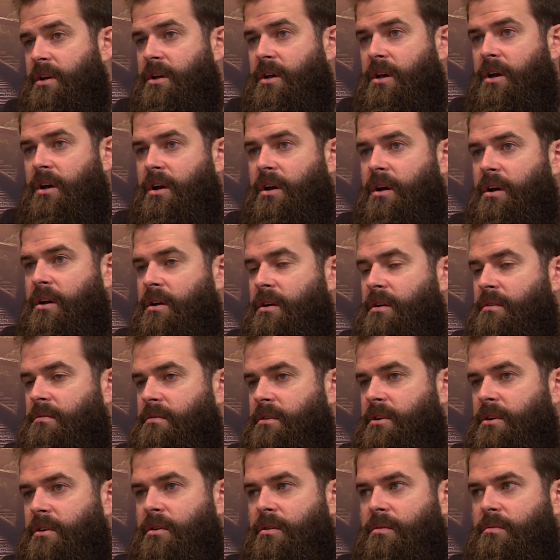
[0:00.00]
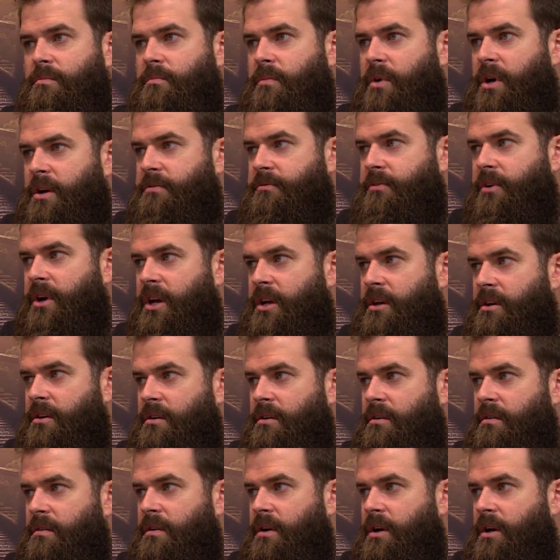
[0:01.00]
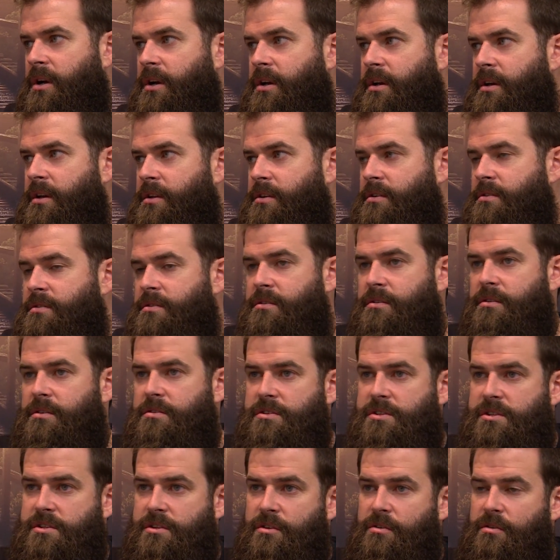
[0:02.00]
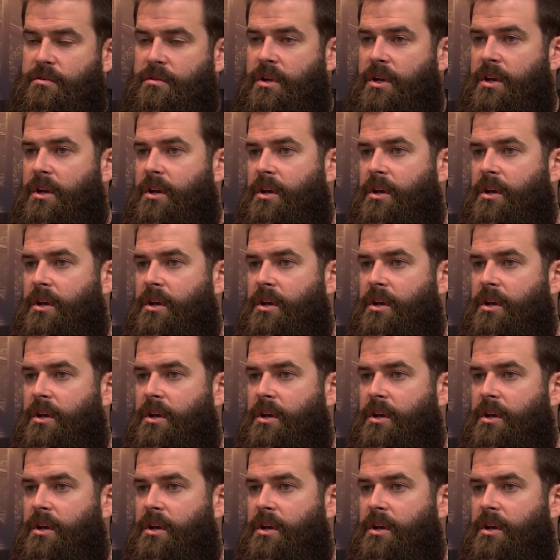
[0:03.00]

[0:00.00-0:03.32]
Modify your suit,